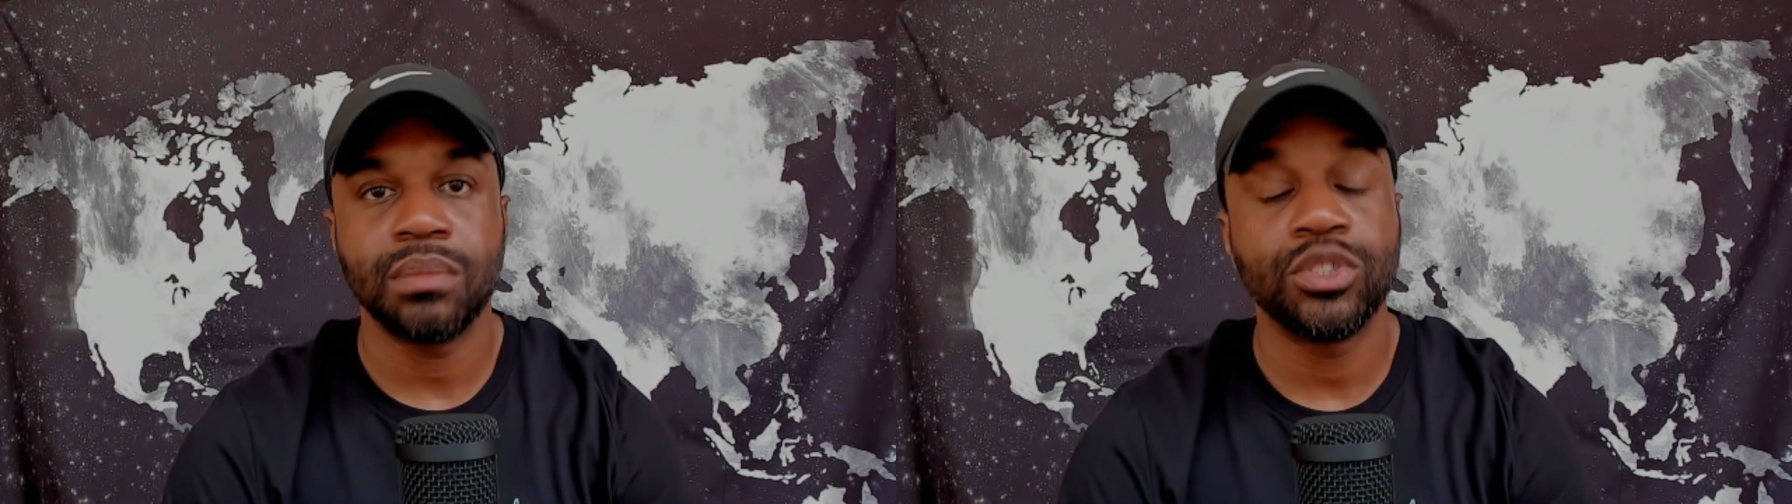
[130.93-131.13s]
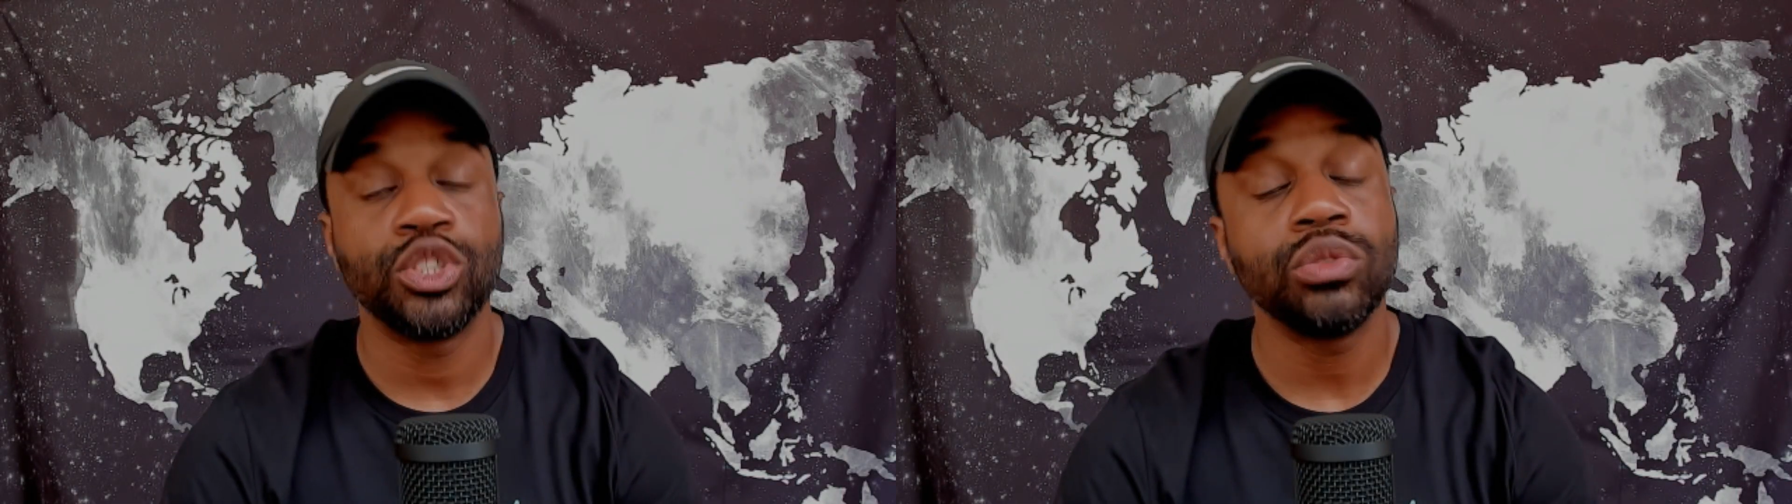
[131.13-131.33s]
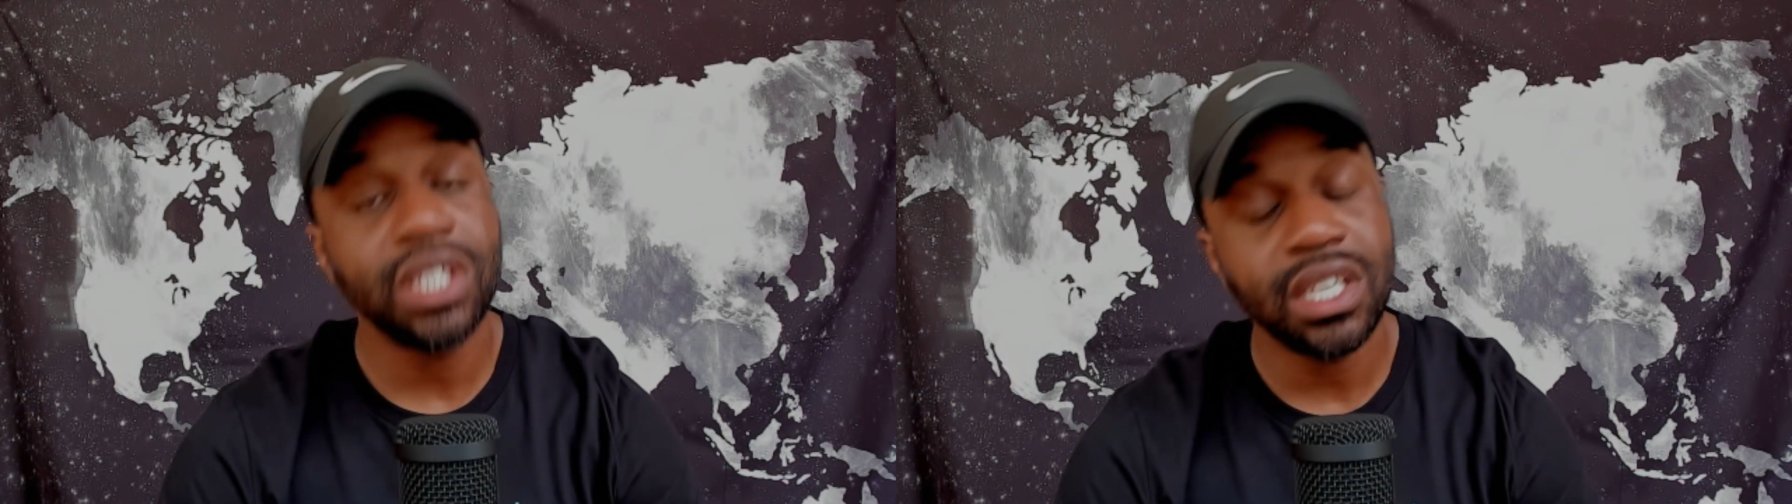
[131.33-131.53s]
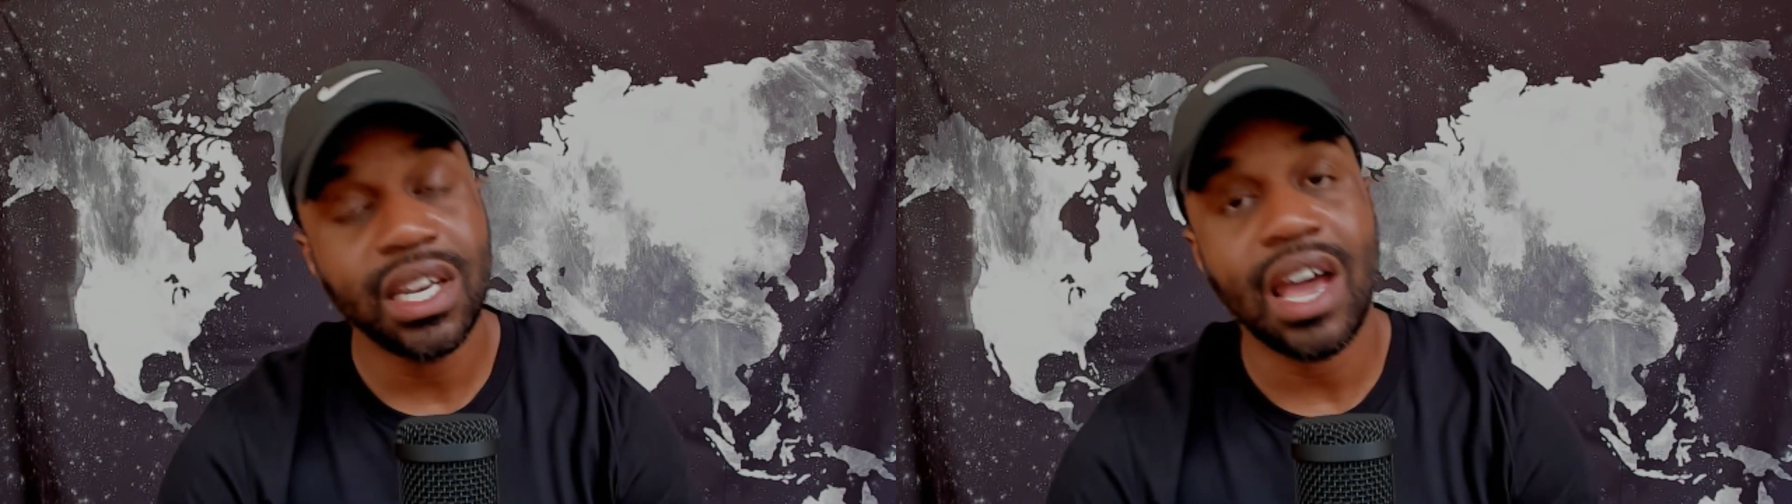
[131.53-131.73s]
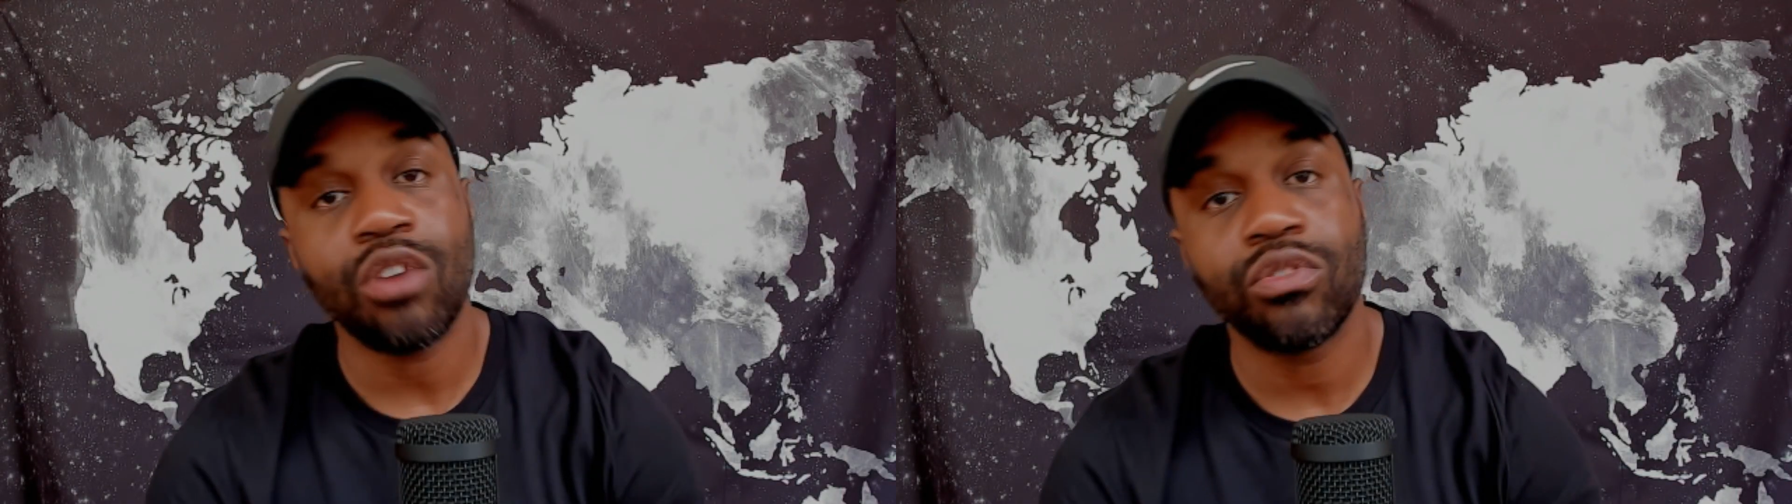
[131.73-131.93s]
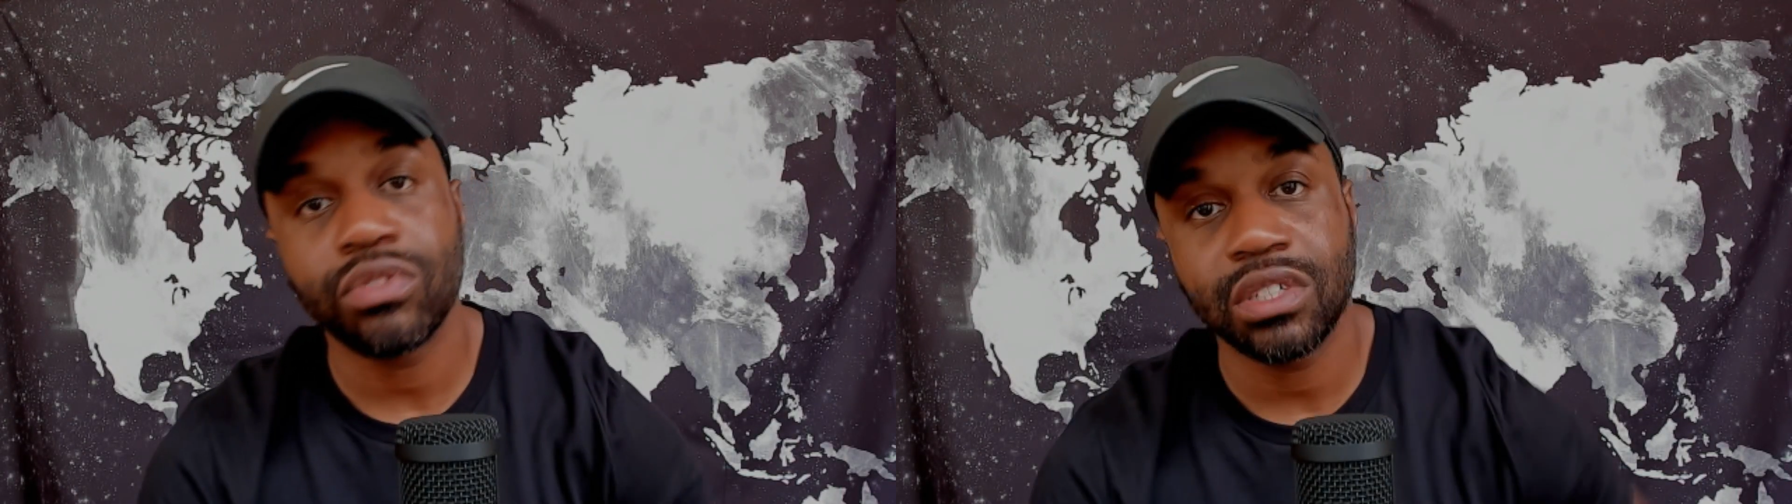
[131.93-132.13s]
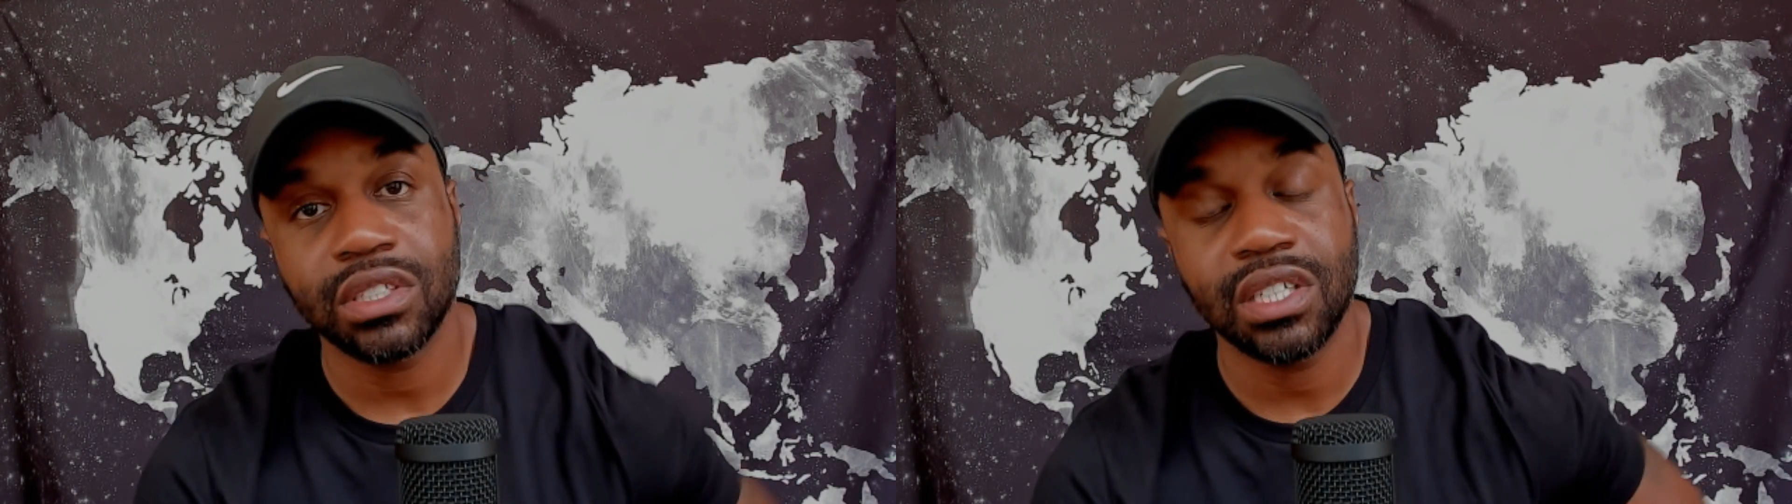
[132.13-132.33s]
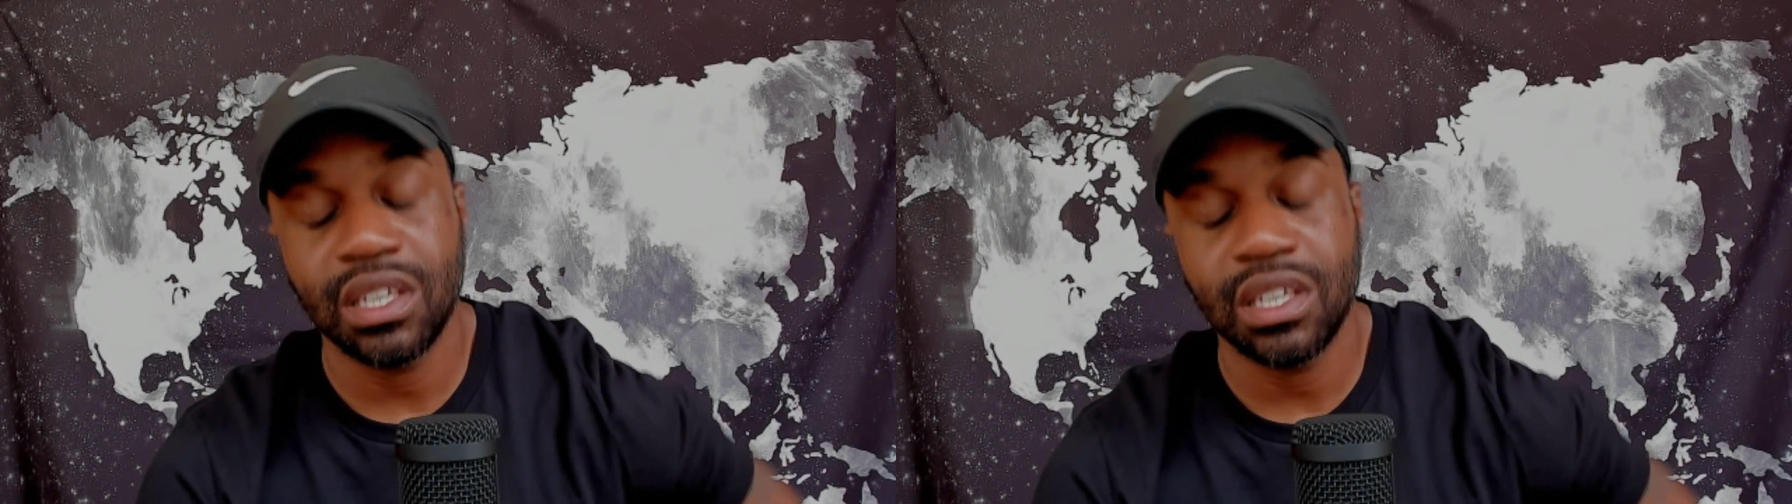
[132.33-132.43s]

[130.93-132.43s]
Julian Alfred. And